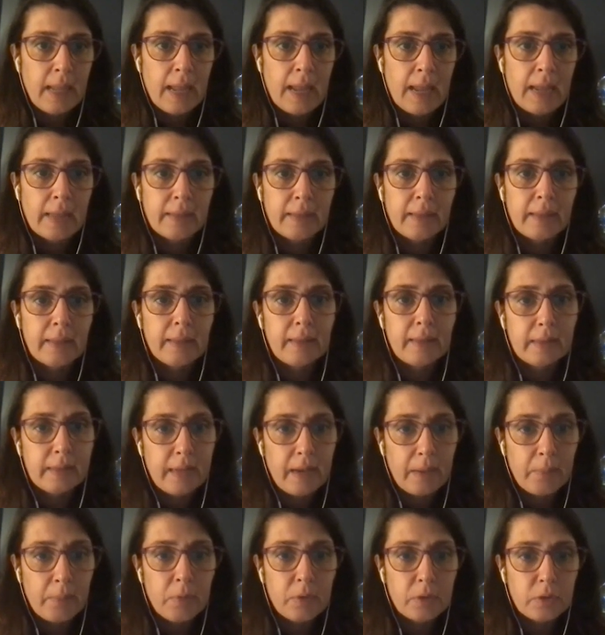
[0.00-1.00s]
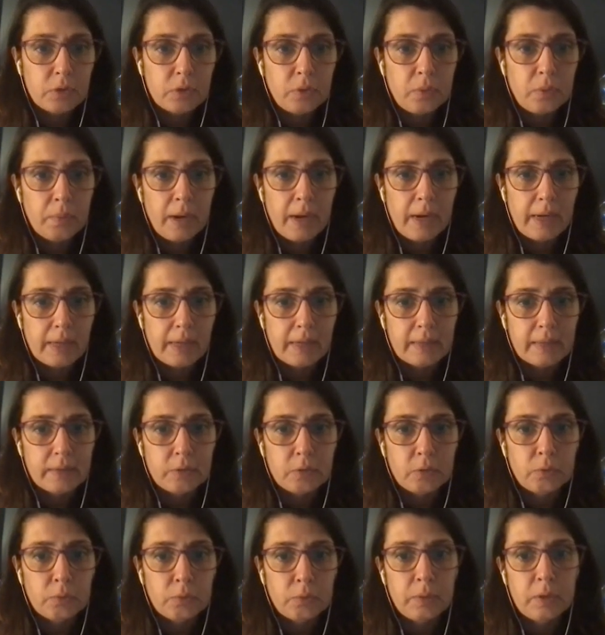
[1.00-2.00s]
and that the WHO markers
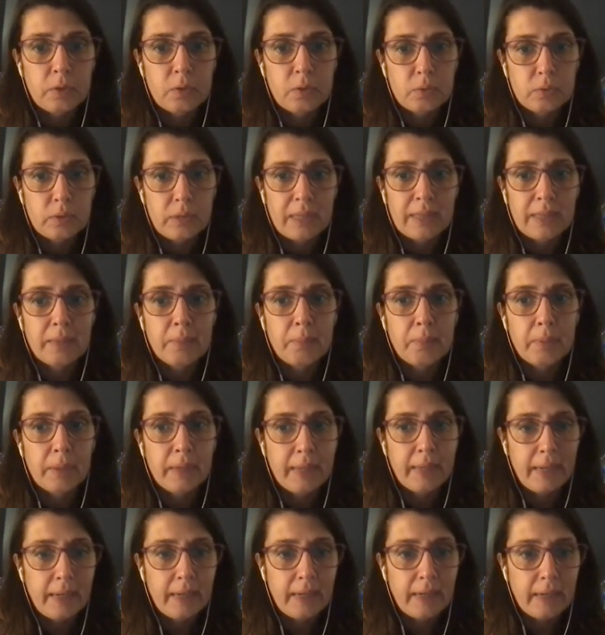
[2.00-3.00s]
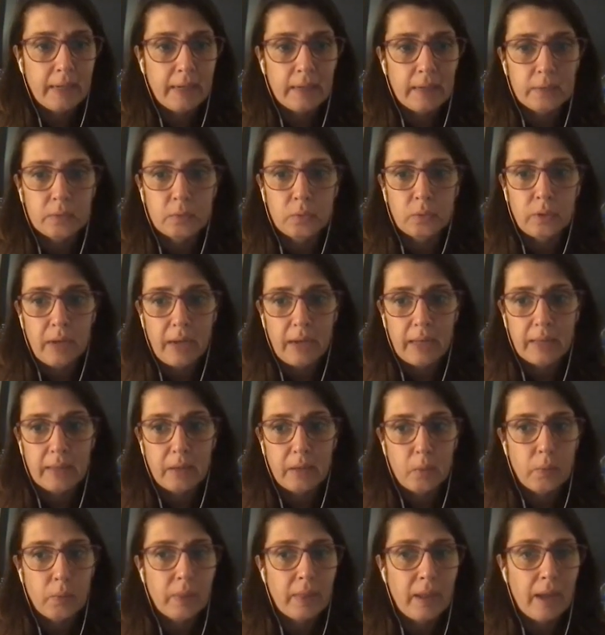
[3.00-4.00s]
should be used at the beginning
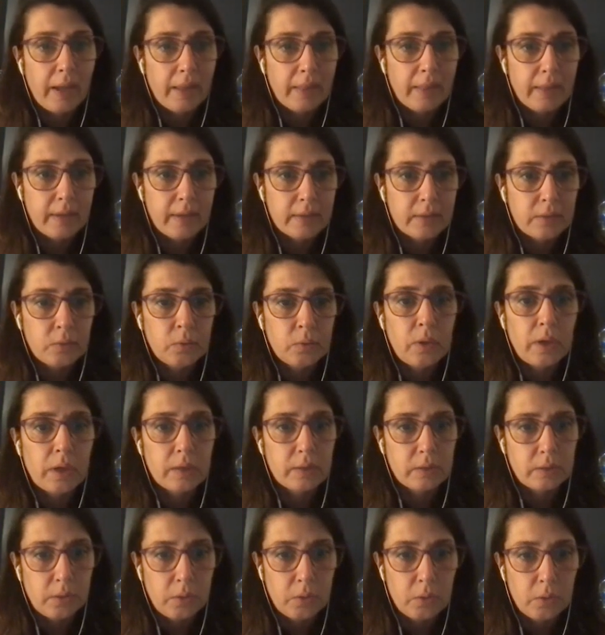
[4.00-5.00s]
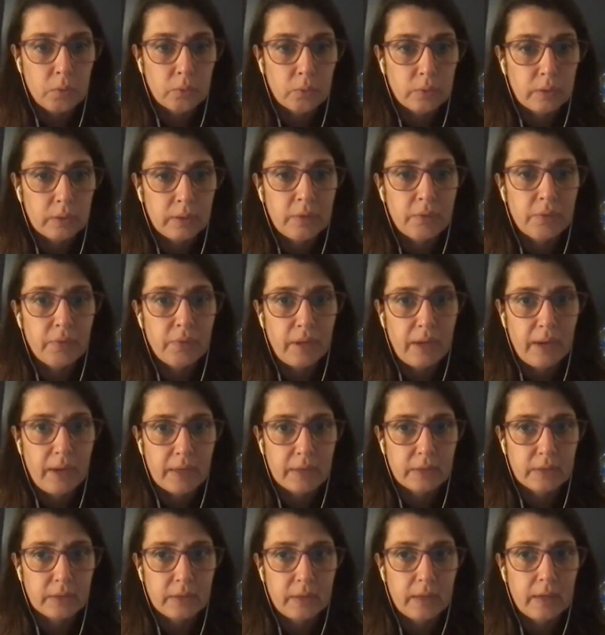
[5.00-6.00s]
together with others to exclude the
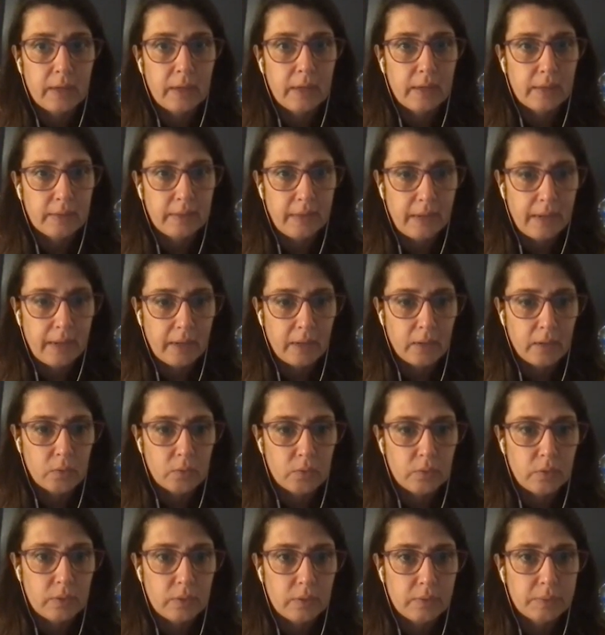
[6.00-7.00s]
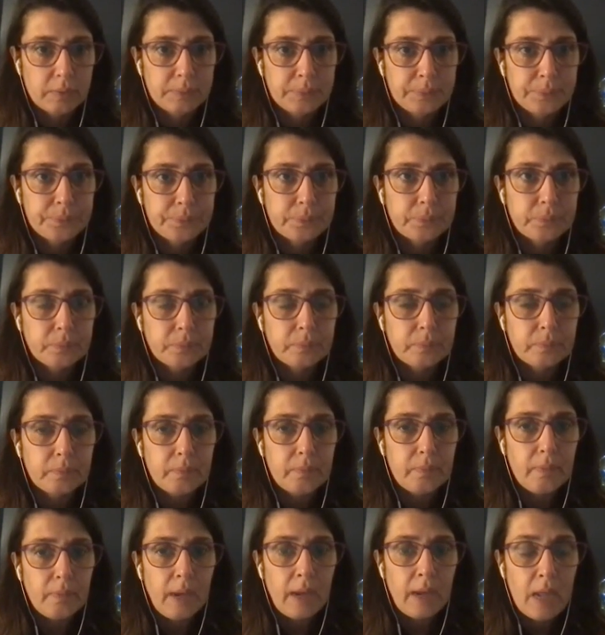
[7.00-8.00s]
differential diagnosis.
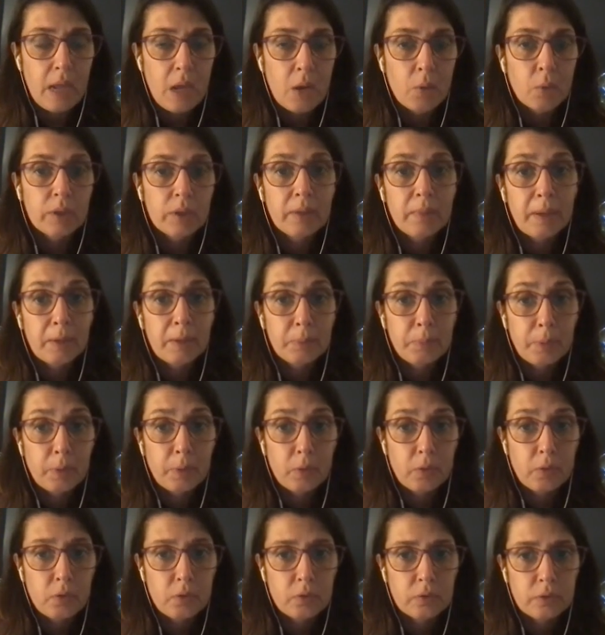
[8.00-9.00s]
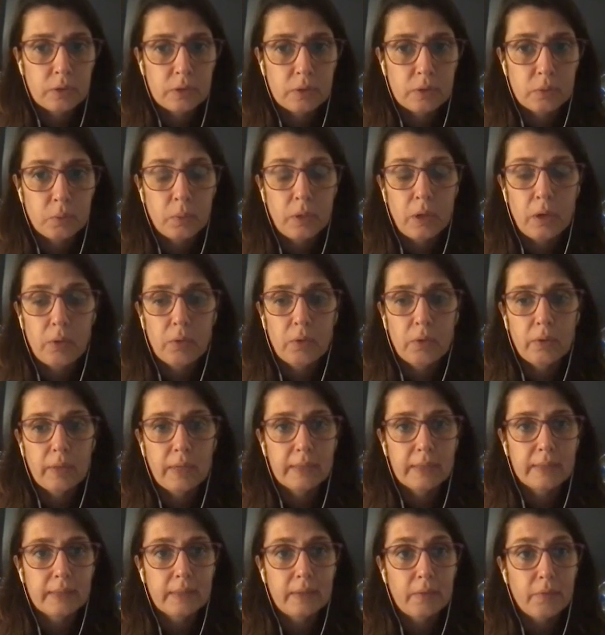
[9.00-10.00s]
What about prognosis? We all know
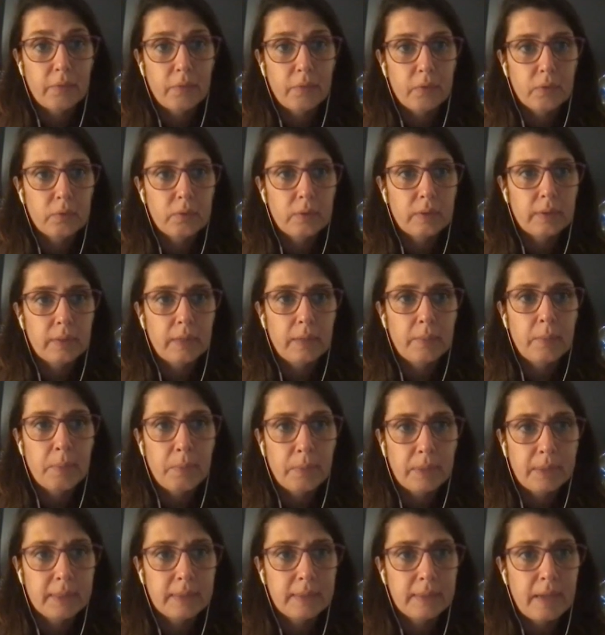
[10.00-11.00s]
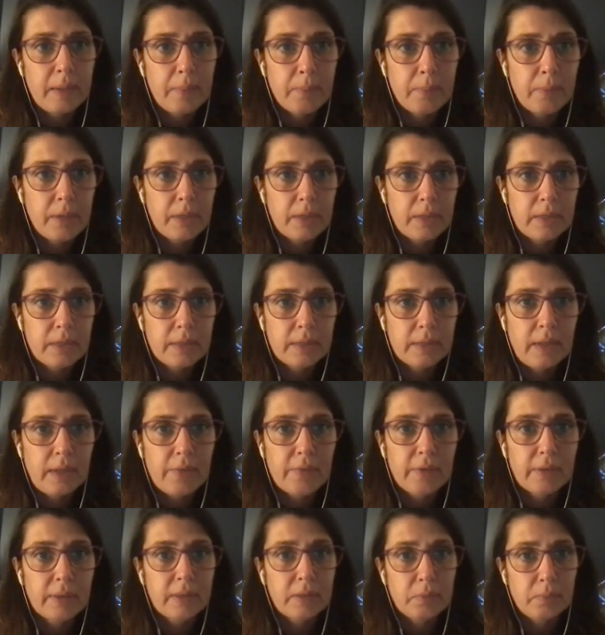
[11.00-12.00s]
that, unfortunately, BPDCN patients
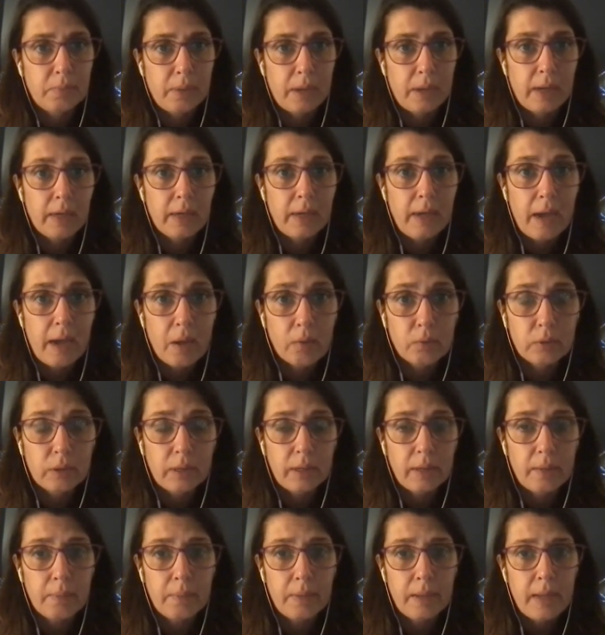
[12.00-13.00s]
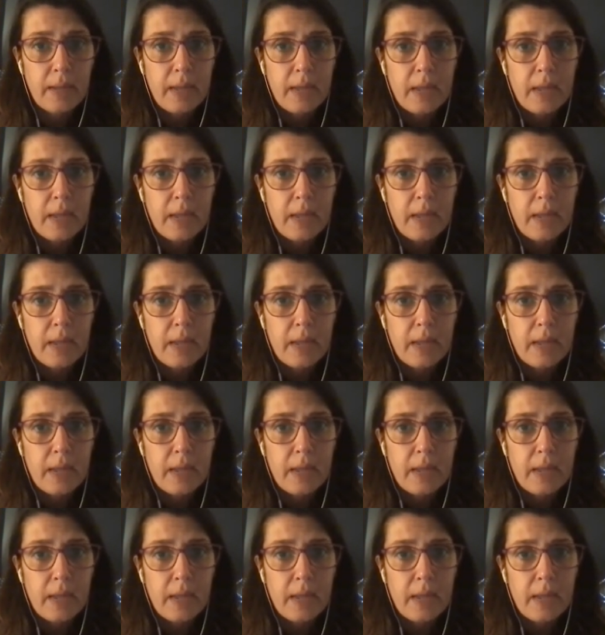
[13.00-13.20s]
have a dismal outcome